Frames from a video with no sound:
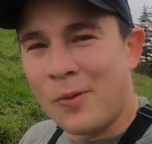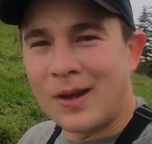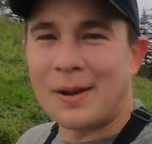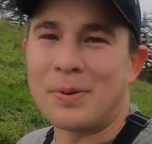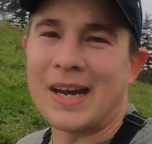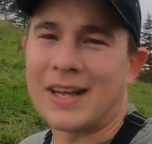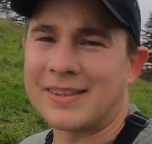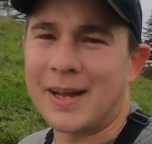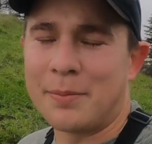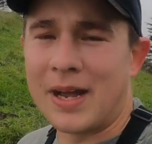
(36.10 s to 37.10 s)
what I put
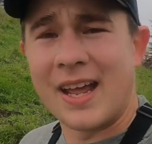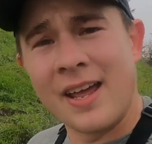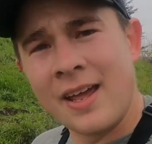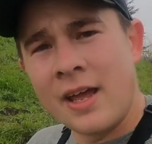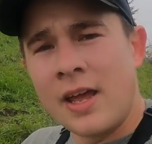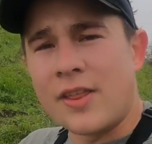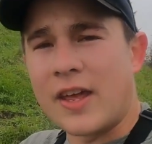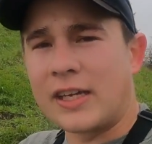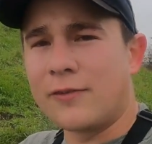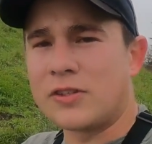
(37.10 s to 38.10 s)
out there, but
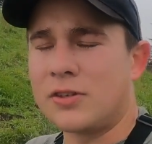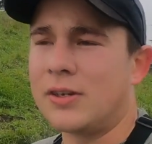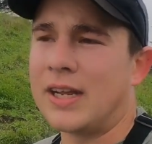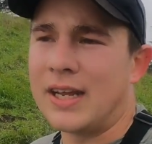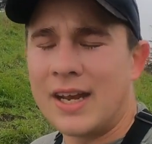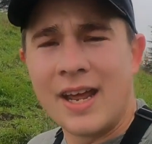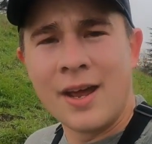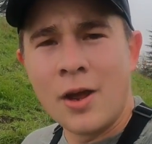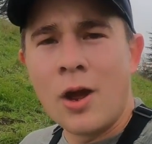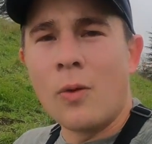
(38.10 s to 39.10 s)
thank you for tuning in.
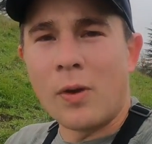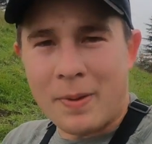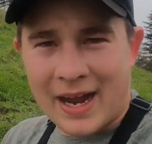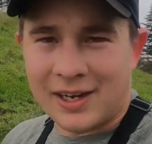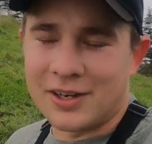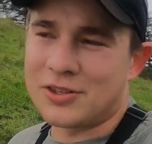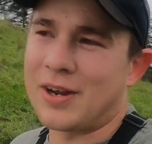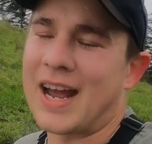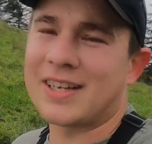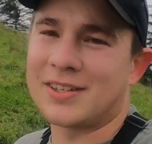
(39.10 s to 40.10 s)
We're back on
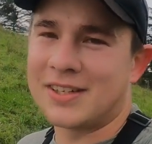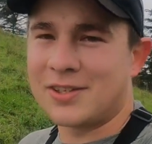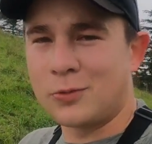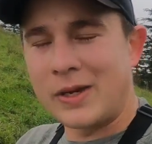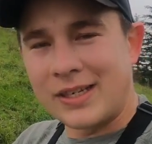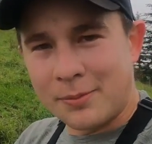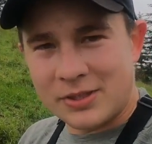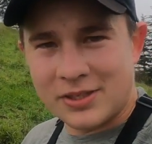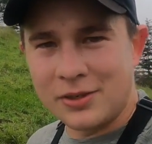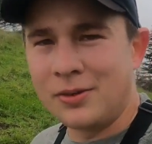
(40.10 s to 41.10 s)
track, so this is week
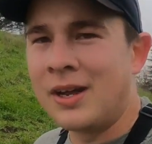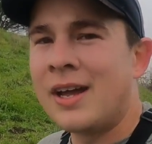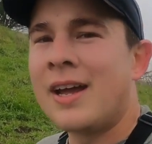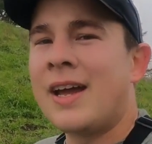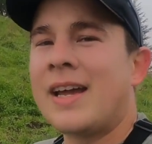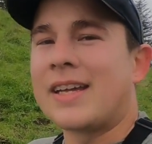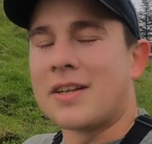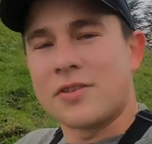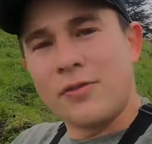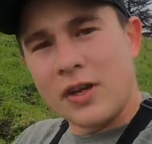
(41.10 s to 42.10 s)
number two.
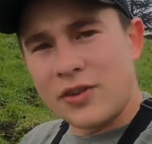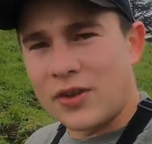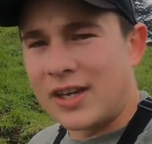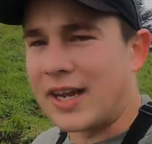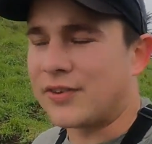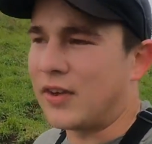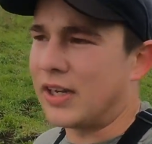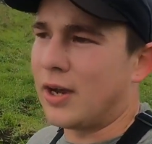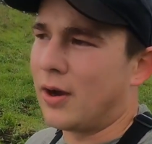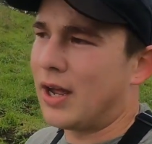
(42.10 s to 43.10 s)
Getting some footage for the next
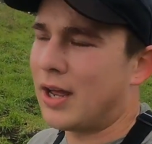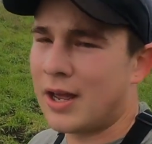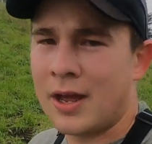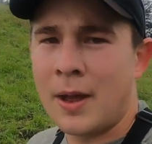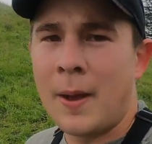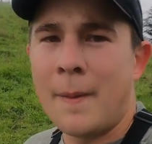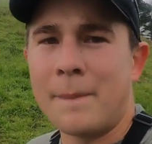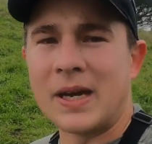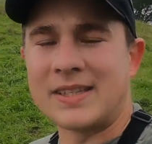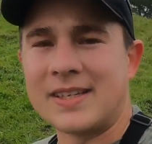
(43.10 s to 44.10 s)
video.
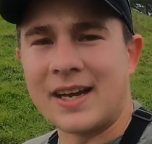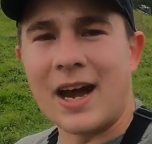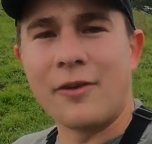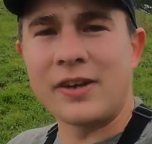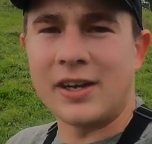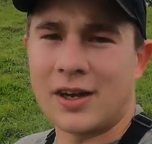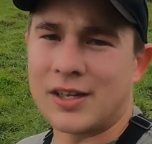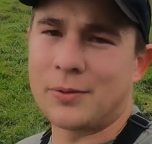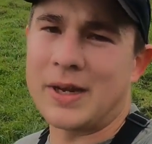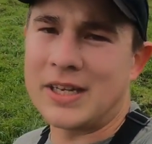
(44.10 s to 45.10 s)
But over here
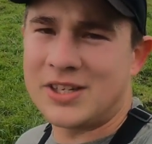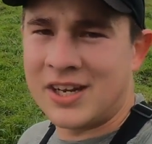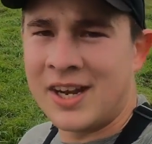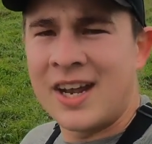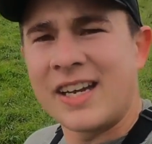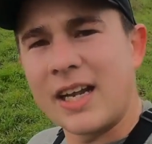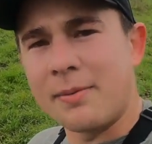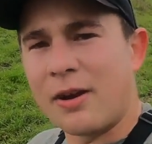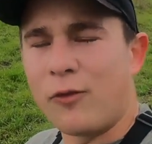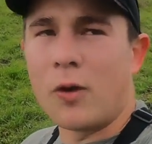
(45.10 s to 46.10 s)
on the ridge, getting
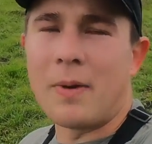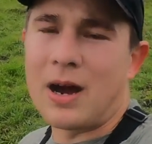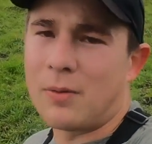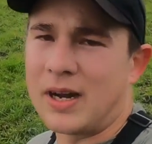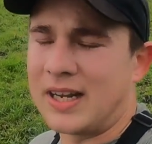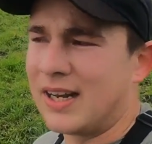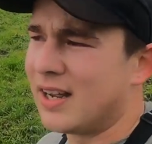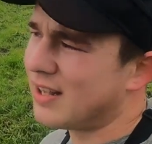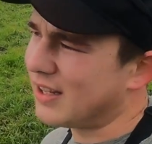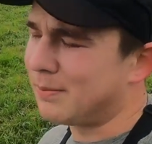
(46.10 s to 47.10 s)
about a 4 mile run in.
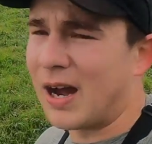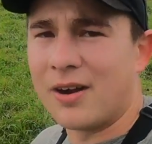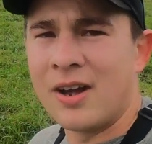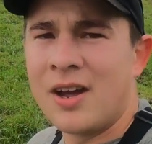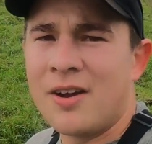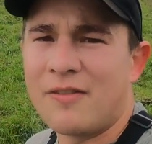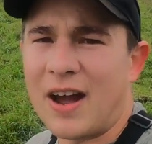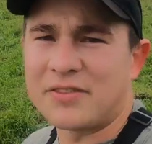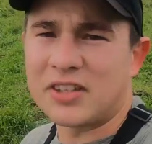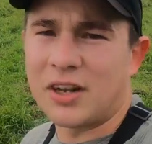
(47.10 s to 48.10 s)
I think about
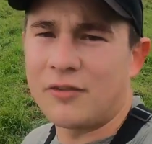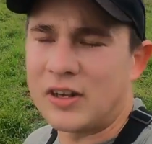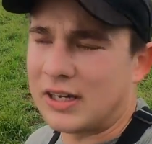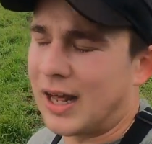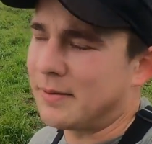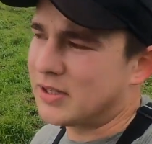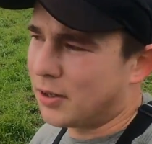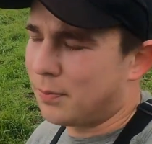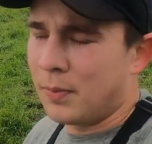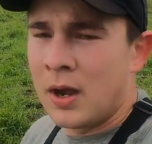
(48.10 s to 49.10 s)
500-600 feet of climbing,
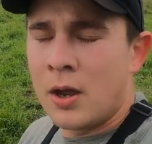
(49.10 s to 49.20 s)
so